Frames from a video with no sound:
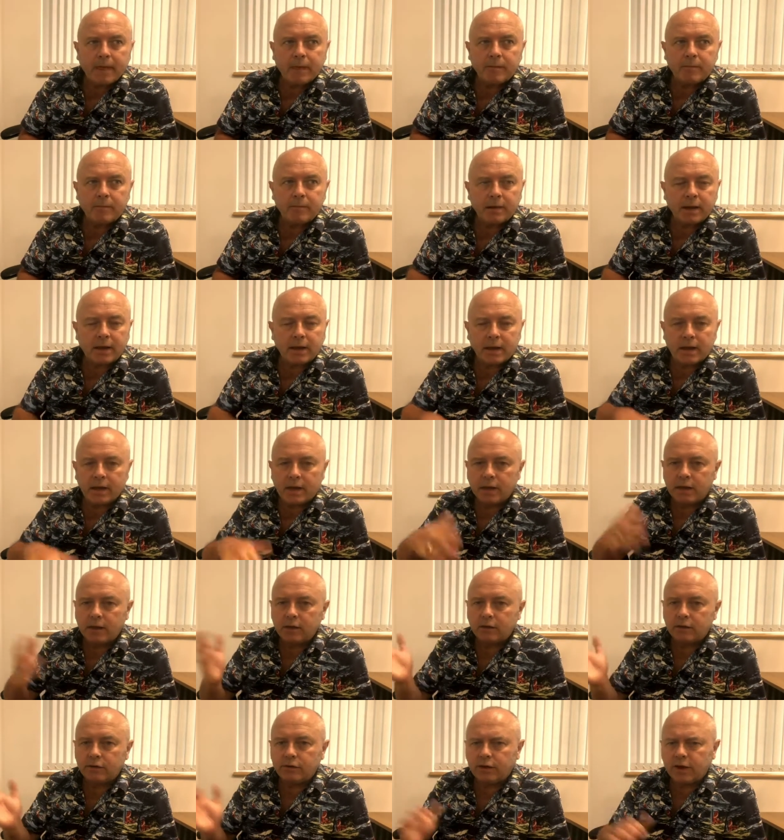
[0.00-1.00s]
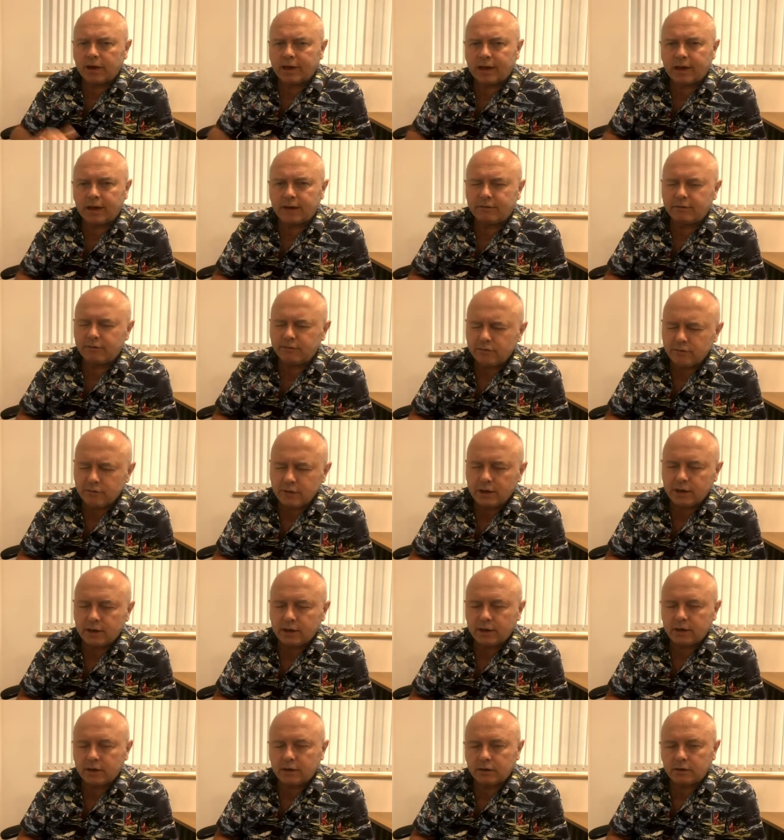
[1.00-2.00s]
my other half
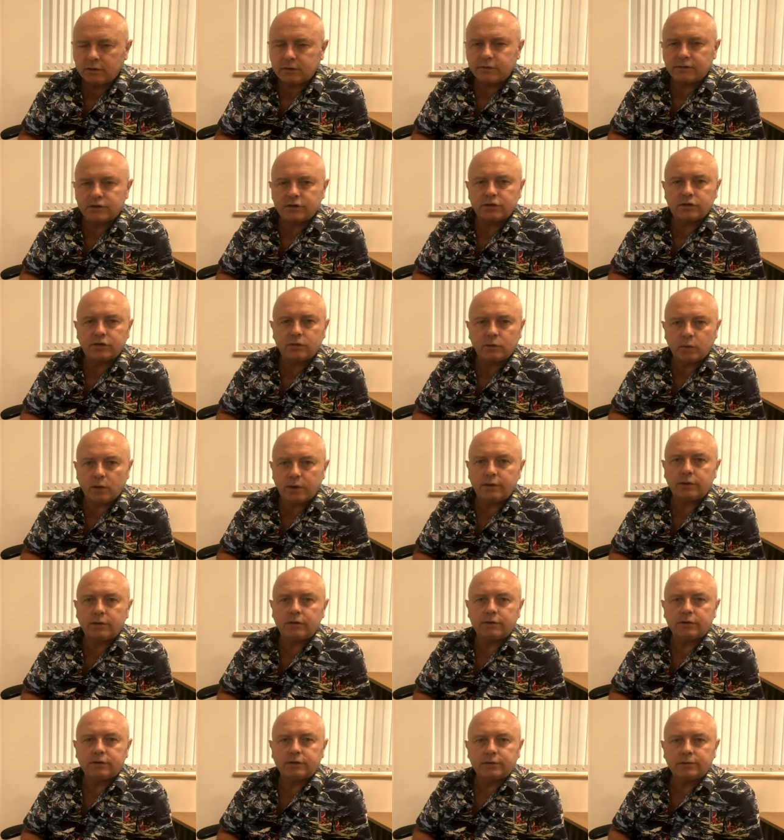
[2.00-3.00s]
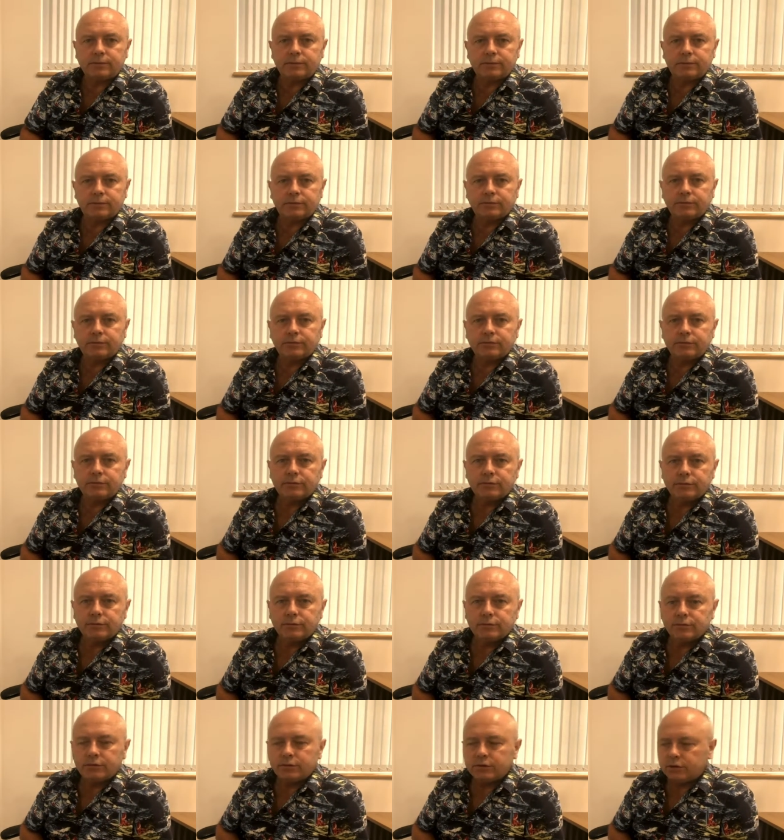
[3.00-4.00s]
really loves squirrels,
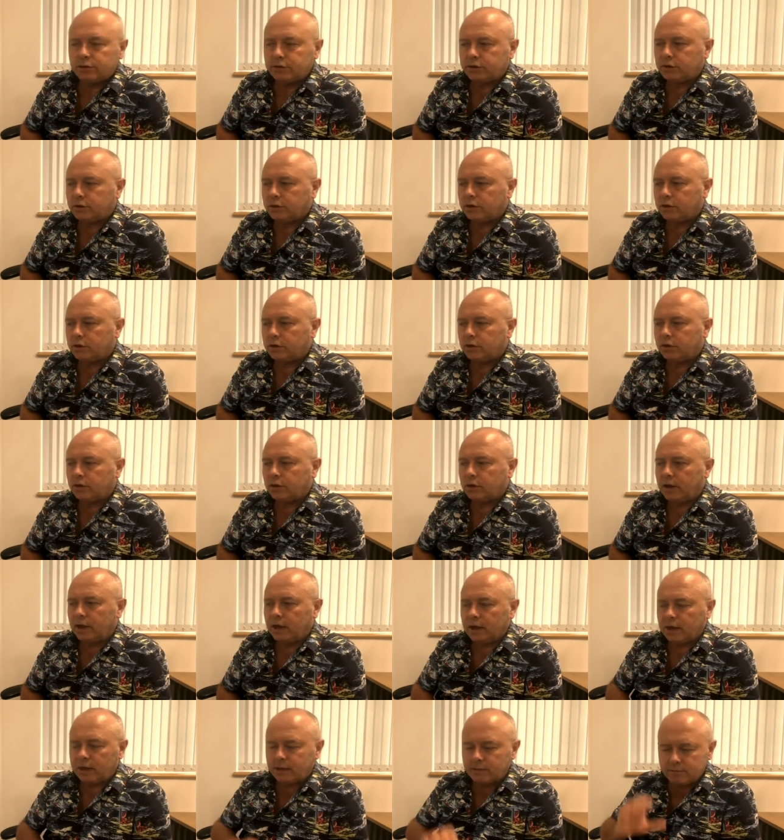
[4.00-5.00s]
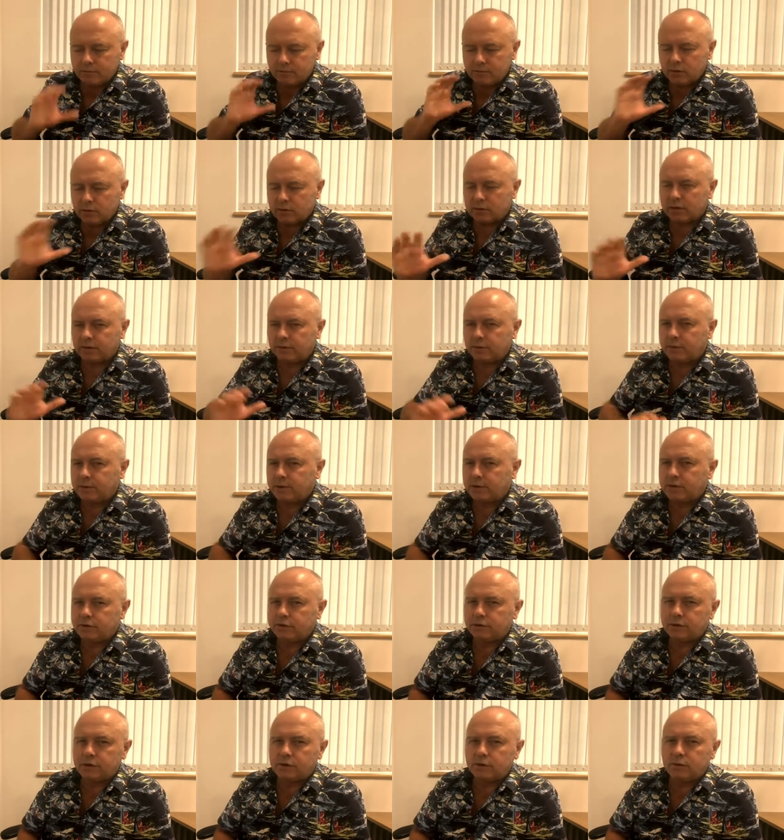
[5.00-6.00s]
so you must have a
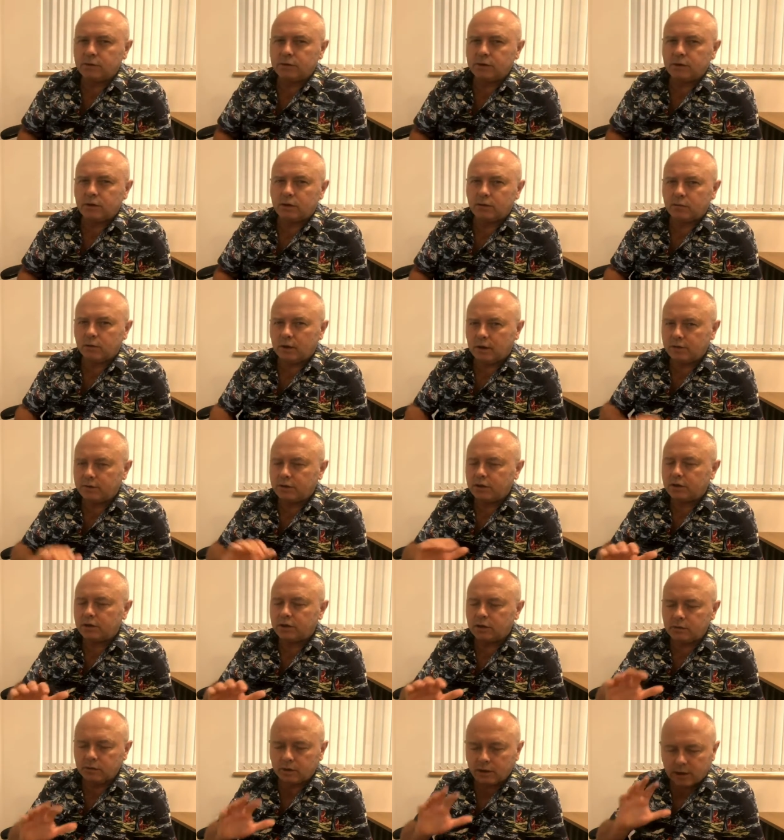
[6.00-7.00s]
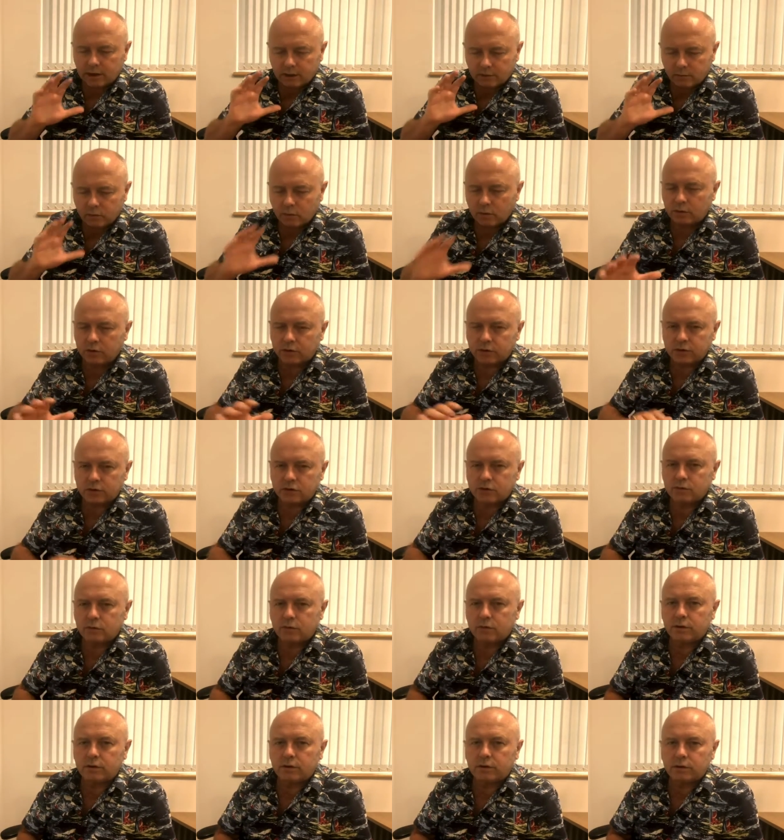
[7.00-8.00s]
picture of a squirrel on. Whatever you do, I want a
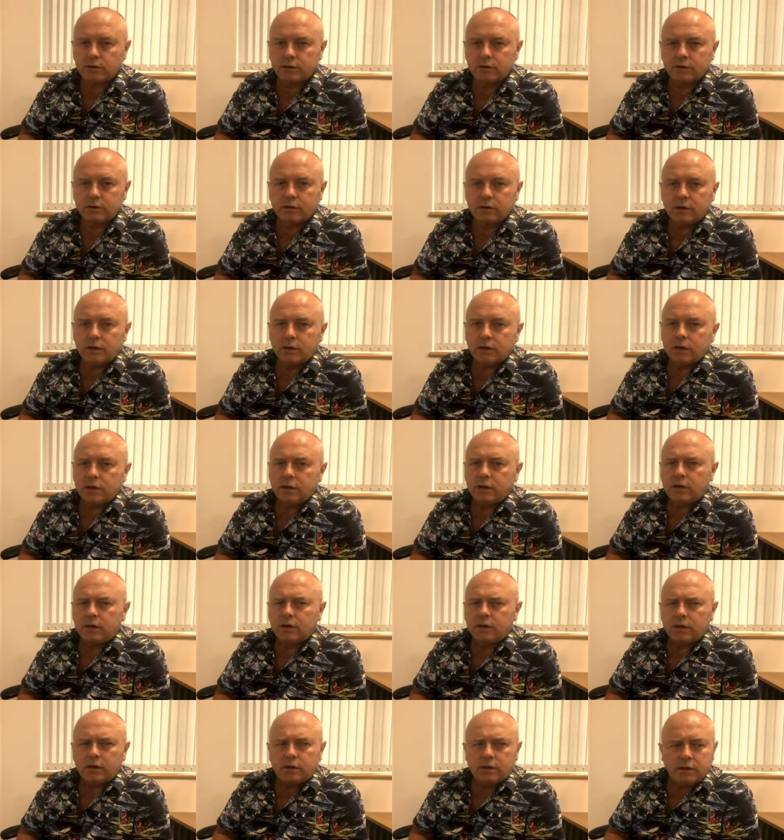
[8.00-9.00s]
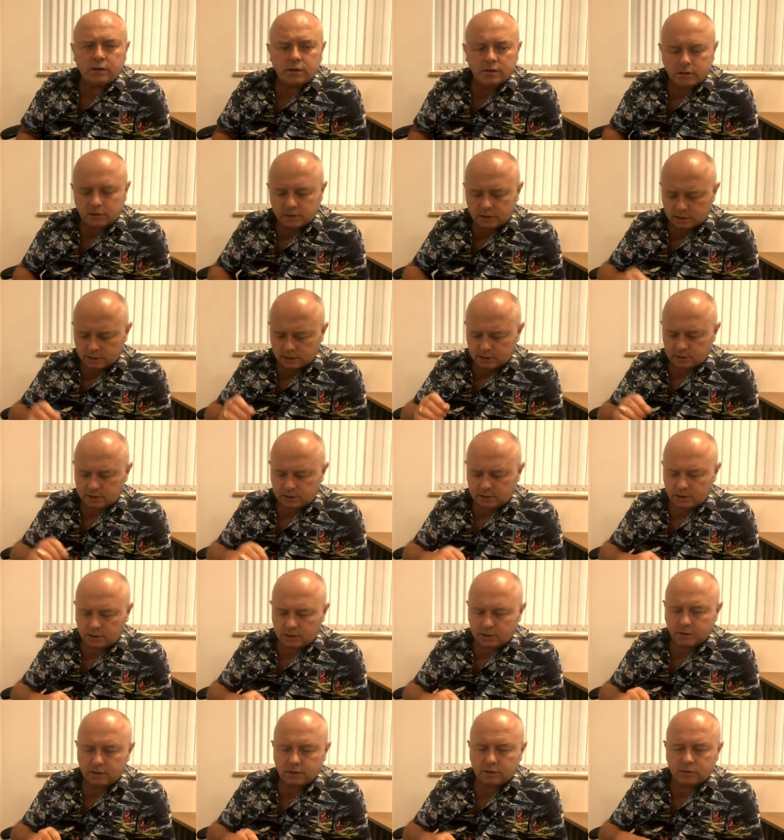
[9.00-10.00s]
squirrel. And the
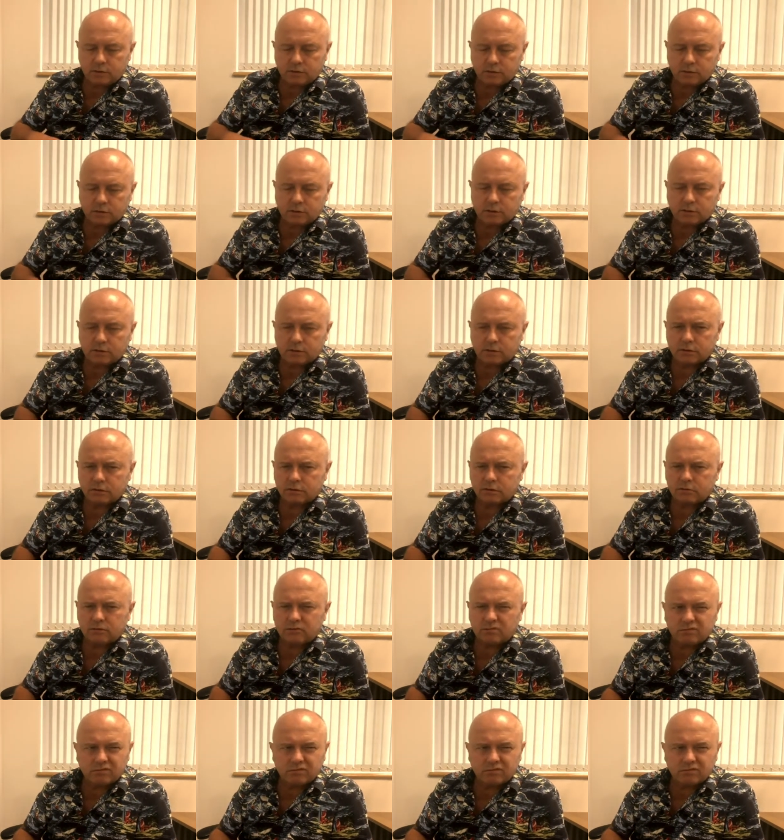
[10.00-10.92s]
designer will go,